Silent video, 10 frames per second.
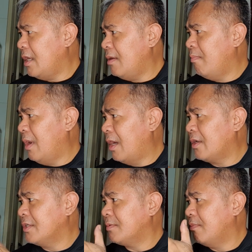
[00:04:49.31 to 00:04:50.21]

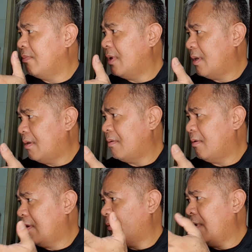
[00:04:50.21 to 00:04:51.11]
e-bloggers
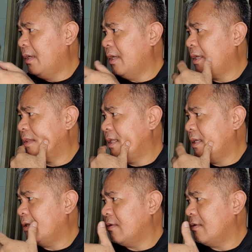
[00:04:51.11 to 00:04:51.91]
award, I think.